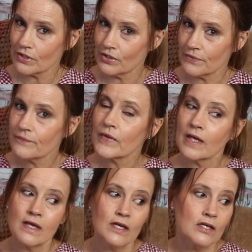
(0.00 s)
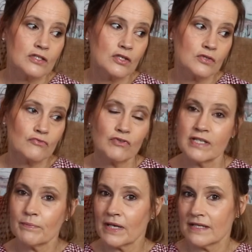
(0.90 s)
on. So it was a
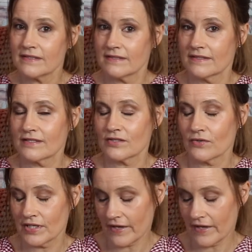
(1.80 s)
really pleasant sewing